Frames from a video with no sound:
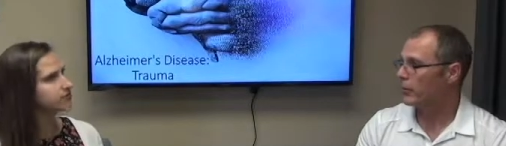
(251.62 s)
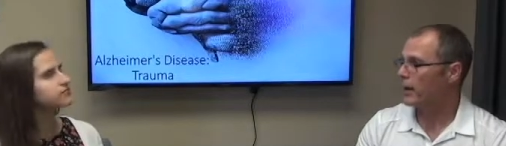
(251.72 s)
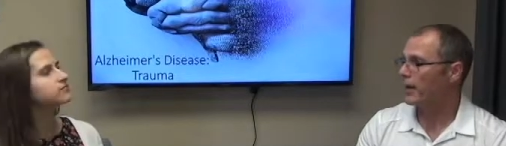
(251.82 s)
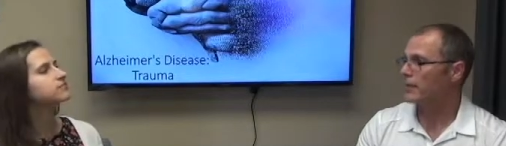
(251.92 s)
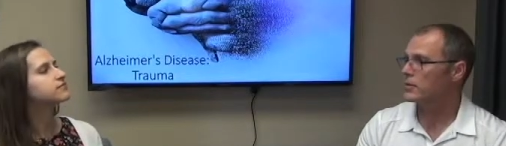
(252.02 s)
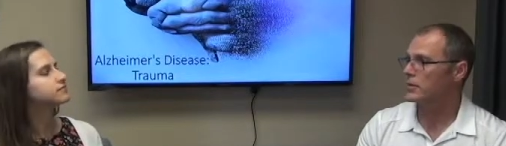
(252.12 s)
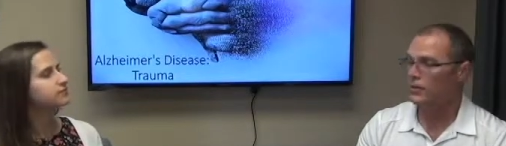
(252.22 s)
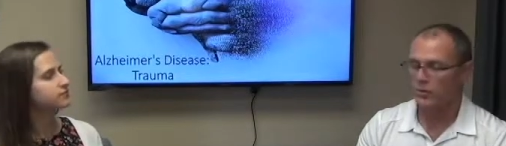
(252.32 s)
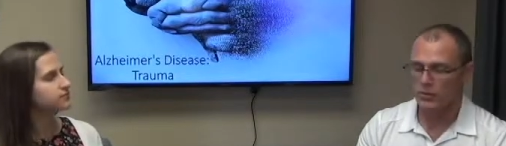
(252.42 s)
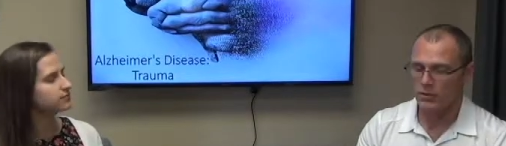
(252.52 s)
Speaker 1: plaques or
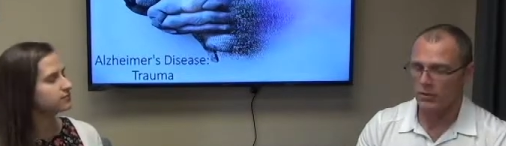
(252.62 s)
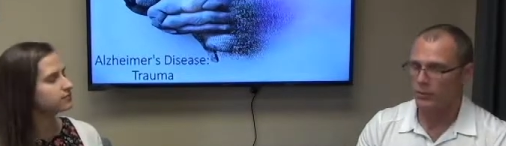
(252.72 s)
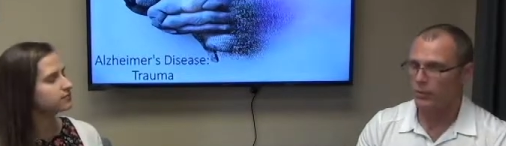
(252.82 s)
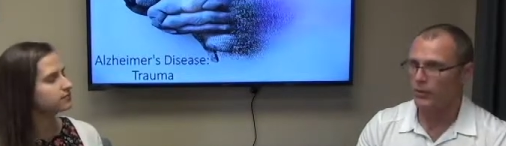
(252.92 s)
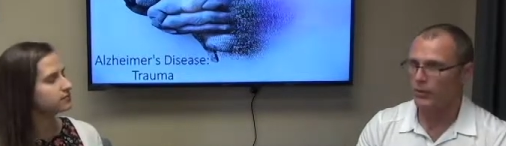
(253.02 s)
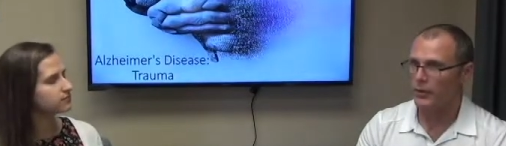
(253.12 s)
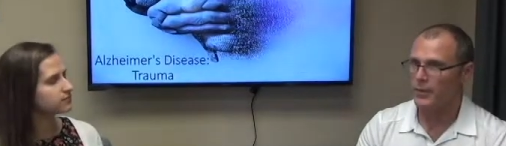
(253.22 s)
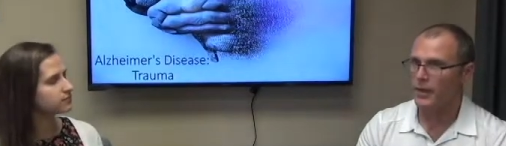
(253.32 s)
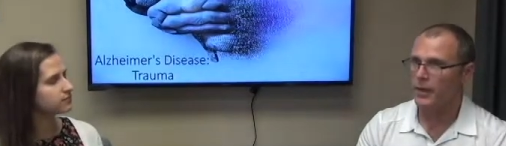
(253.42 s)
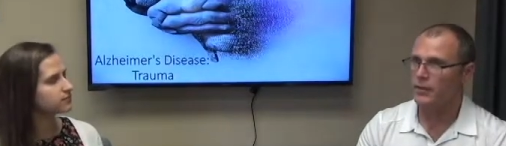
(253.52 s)
those
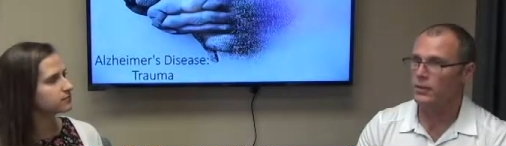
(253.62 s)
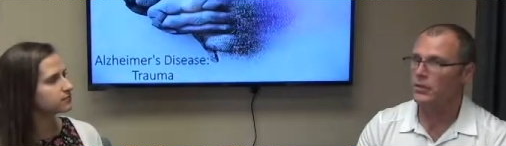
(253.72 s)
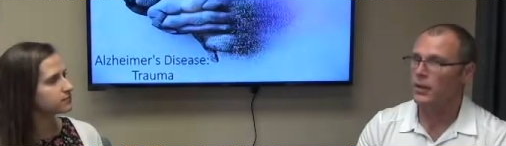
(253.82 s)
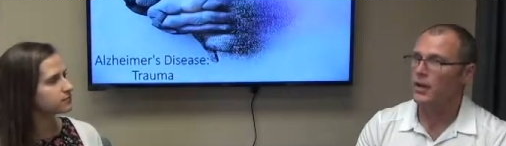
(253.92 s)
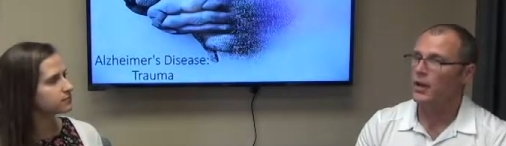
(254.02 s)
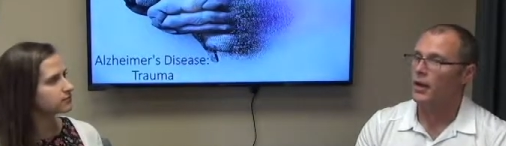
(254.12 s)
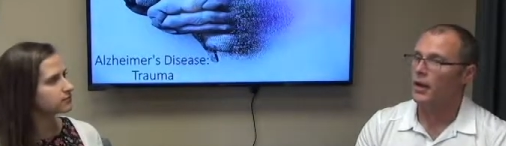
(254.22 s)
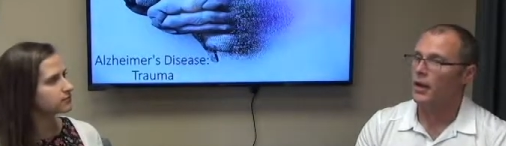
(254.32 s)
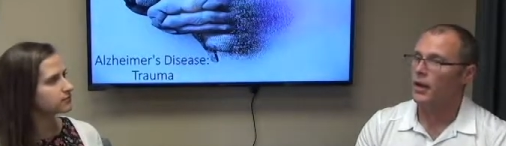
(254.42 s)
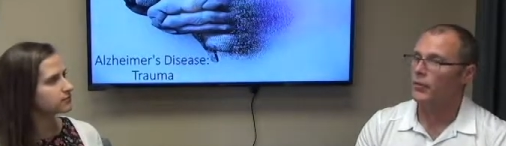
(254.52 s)
neurofibrillary tangles,
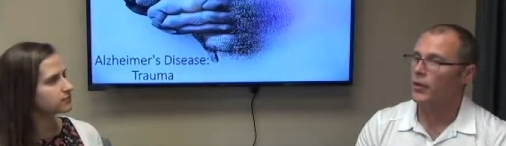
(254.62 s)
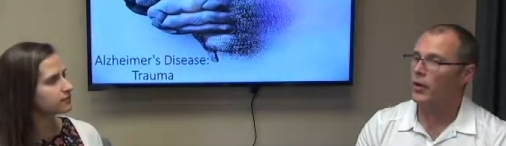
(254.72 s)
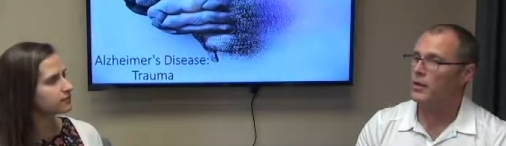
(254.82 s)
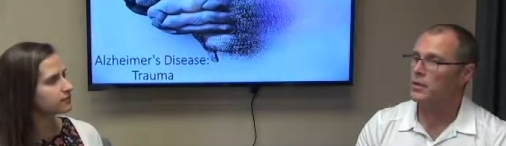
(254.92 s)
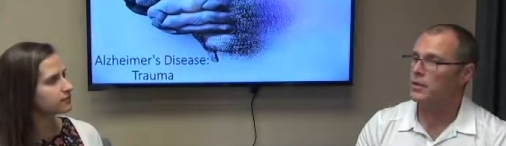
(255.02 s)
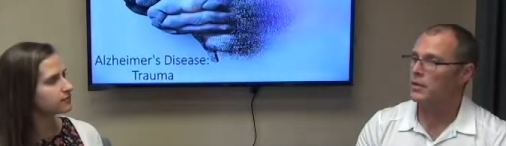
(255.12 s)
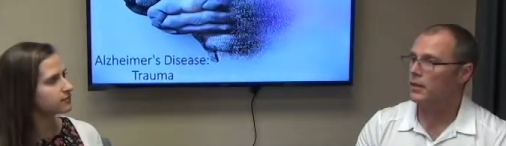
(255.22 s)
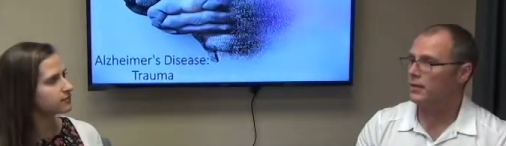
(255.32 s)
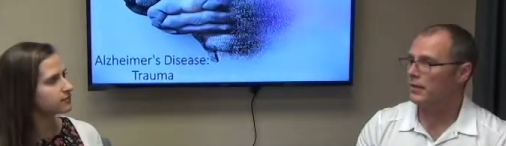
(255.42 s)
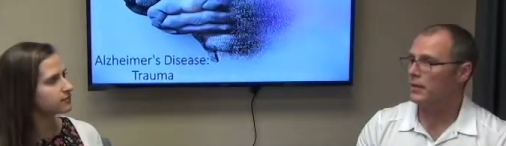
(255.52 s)
um, there are
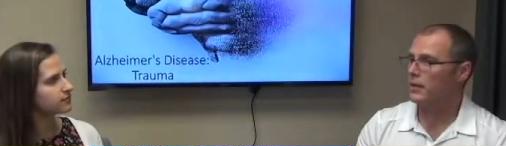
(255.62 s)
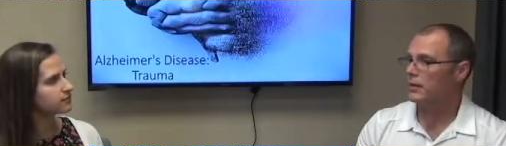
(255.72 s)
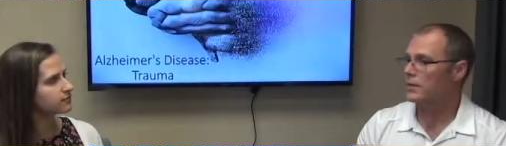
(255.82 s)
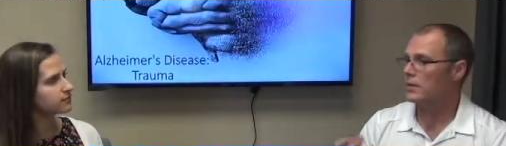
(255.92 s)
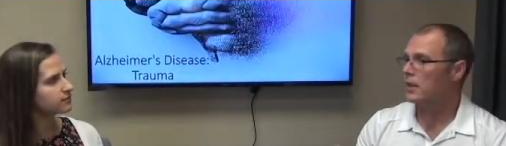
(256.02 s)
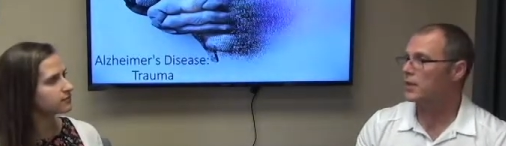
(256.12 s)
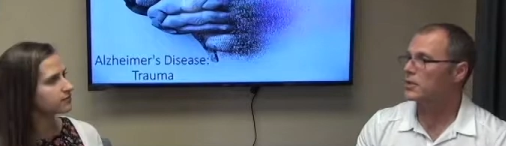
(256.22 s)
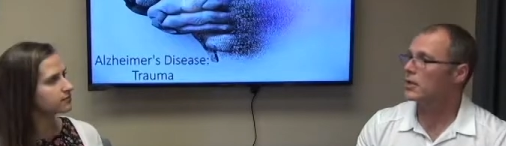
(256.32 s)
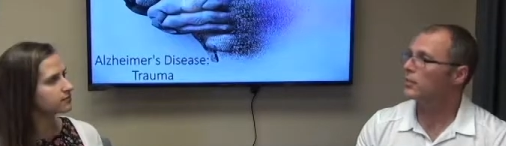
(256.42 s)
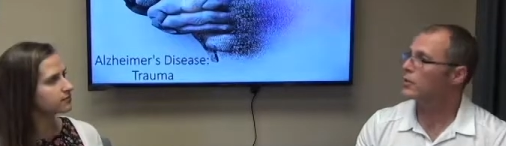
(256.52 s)
uh, studies
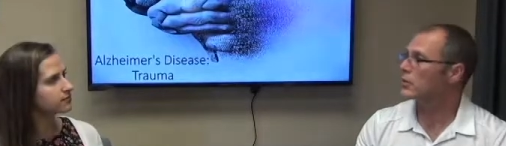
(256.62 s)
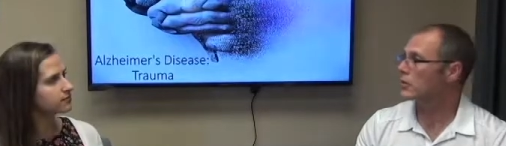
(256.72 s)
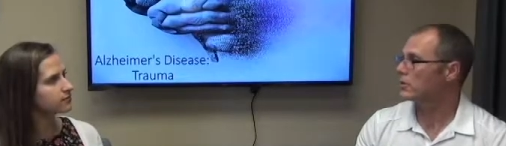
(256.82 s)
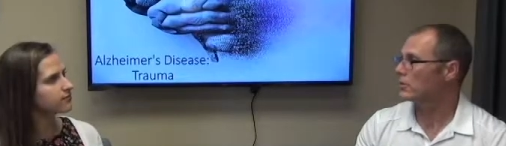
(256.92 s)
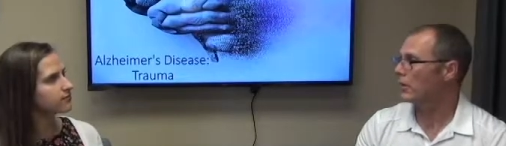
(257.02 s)
that a person can do.